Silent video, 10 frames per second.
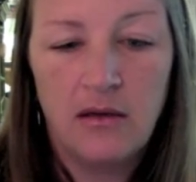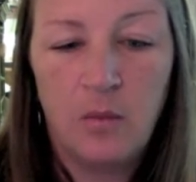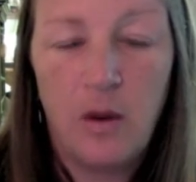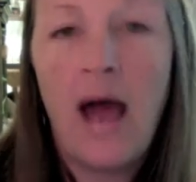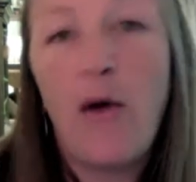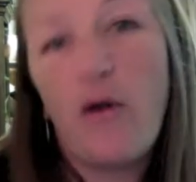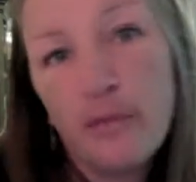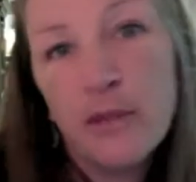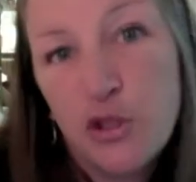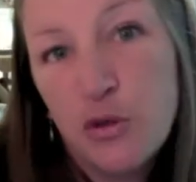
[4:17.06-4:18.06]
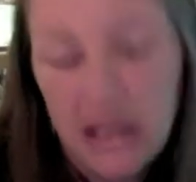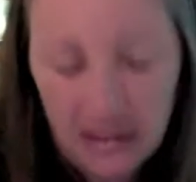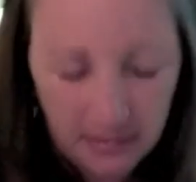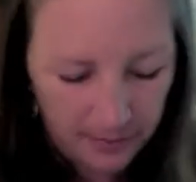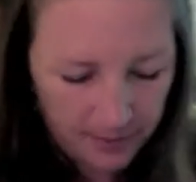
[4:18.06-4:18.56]
however much you
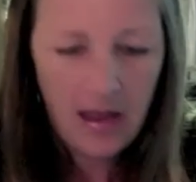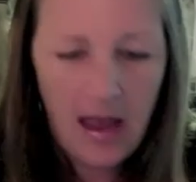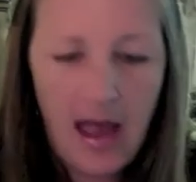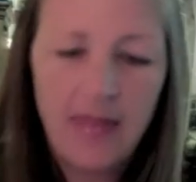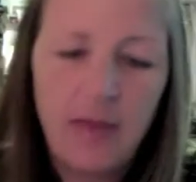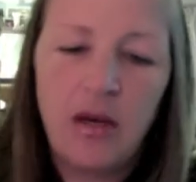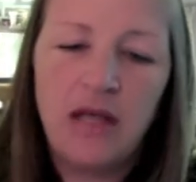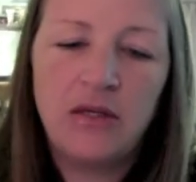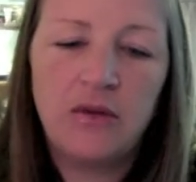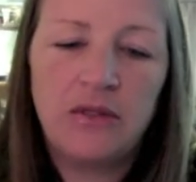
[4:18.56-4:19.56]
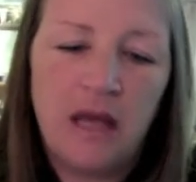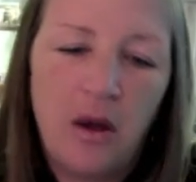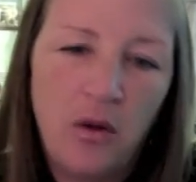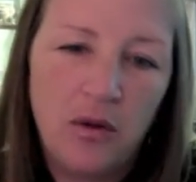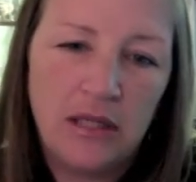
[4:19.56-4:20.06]
need. And then what I do is I
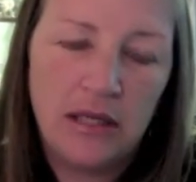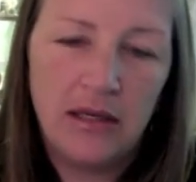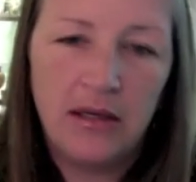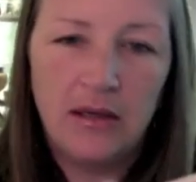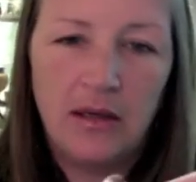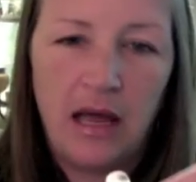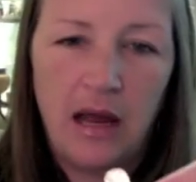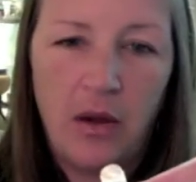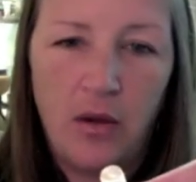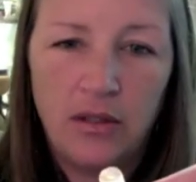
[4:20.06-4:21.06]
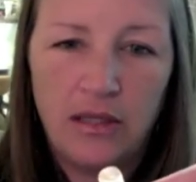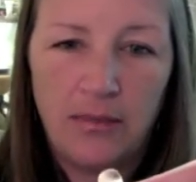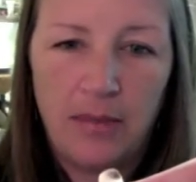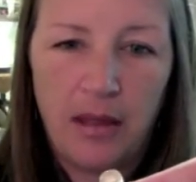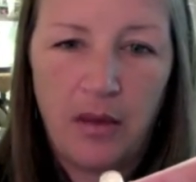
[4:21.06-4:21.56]
hold it
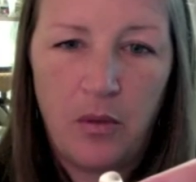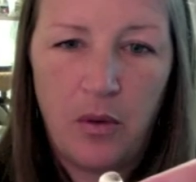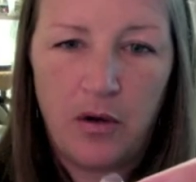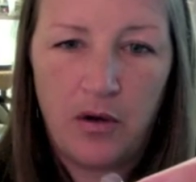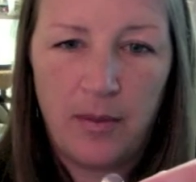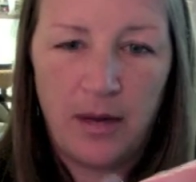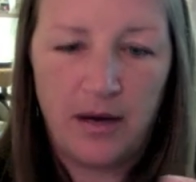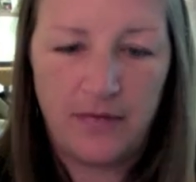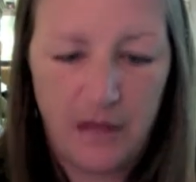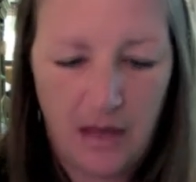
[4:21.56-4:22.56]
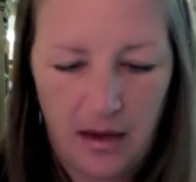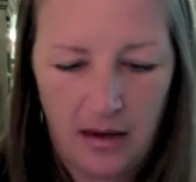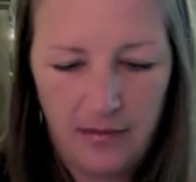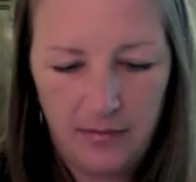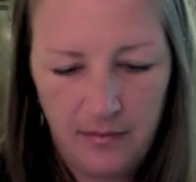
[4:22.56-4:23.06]
by the corner up here after you cut
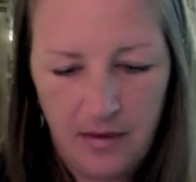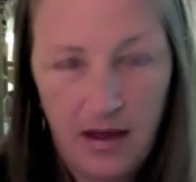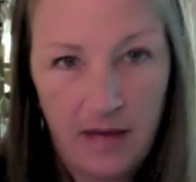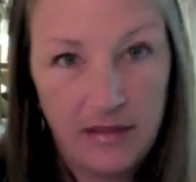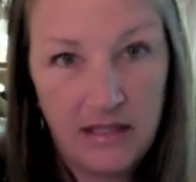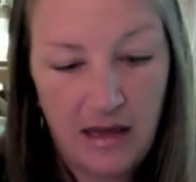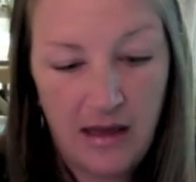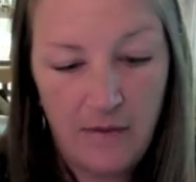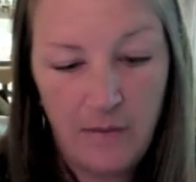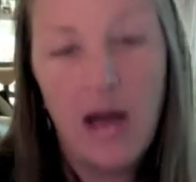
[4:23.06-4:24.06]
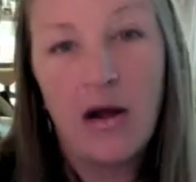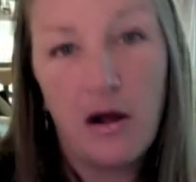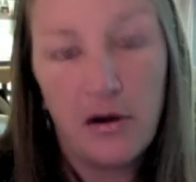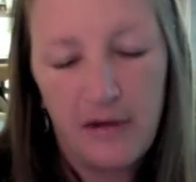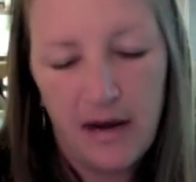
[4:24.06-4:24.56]
it. Obviously I have mine
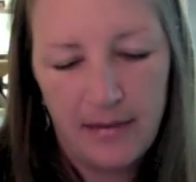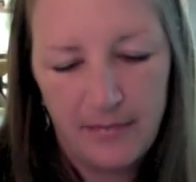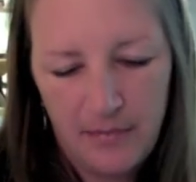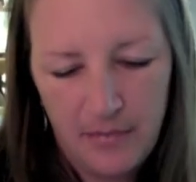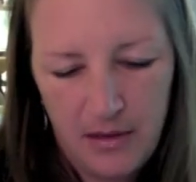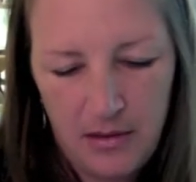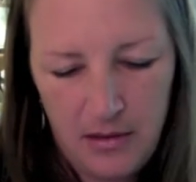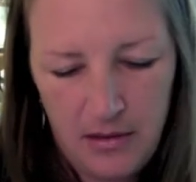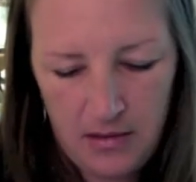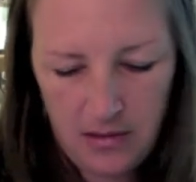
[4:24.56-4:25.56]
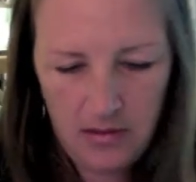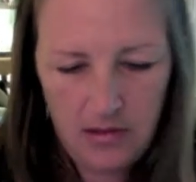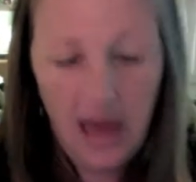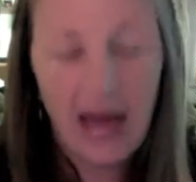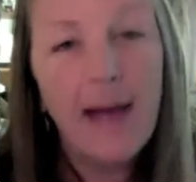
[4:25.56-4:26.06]
on already.
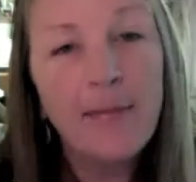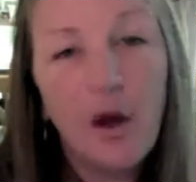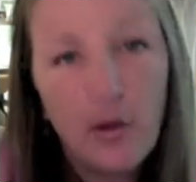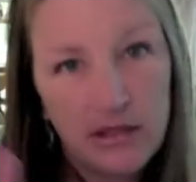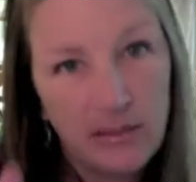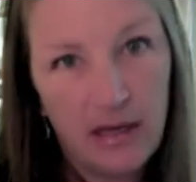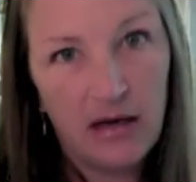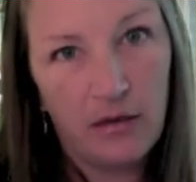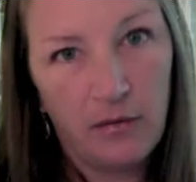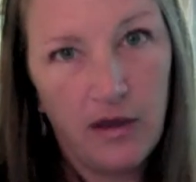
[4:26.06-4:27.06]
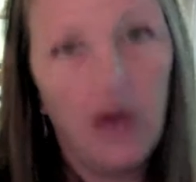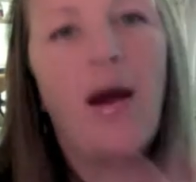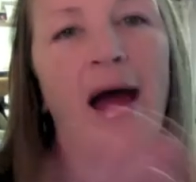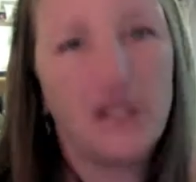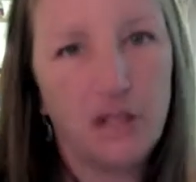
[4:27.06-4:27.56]
I am going to make another video
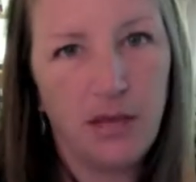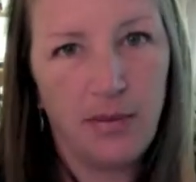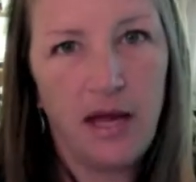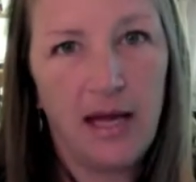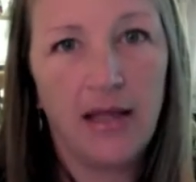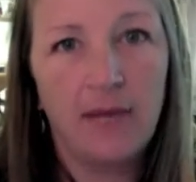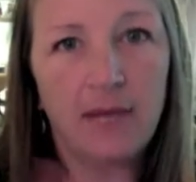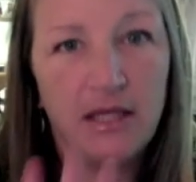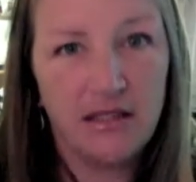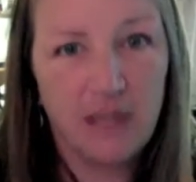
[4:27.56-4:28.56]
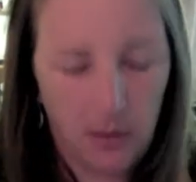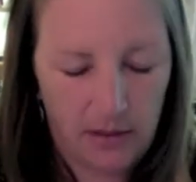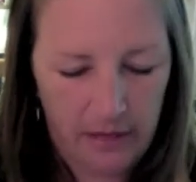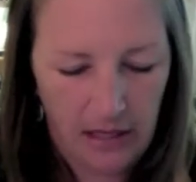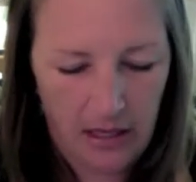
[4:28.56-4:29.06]
actually applying them. This is a quick
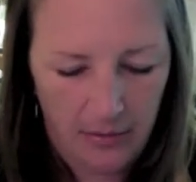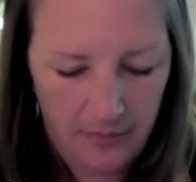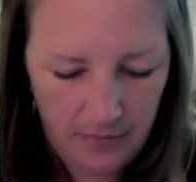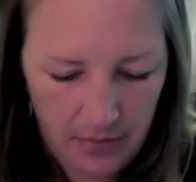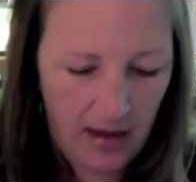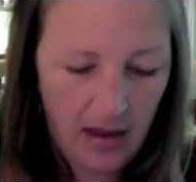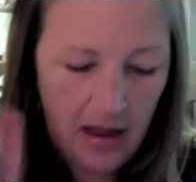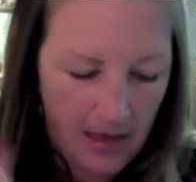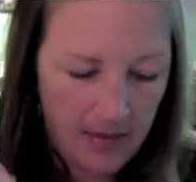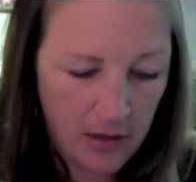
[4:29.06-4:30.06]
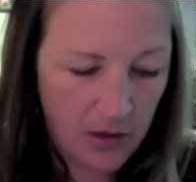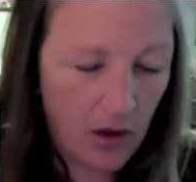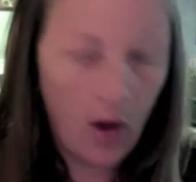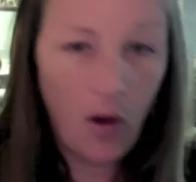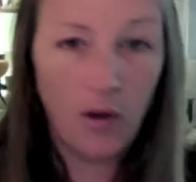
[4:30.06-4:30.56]
video. And then you're going
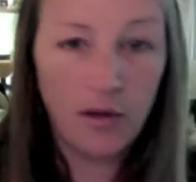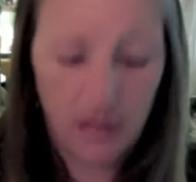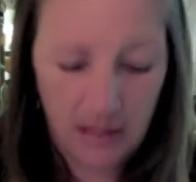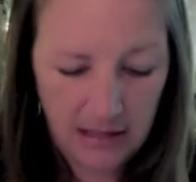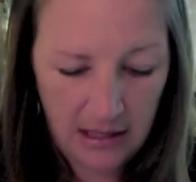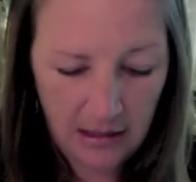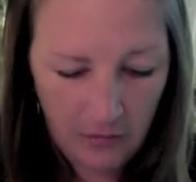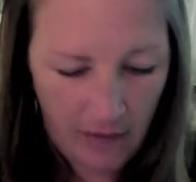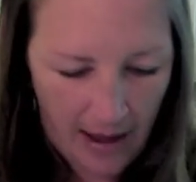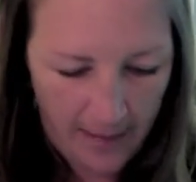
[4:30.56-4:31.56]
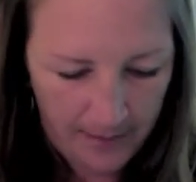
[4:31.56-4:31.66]
to take the wrap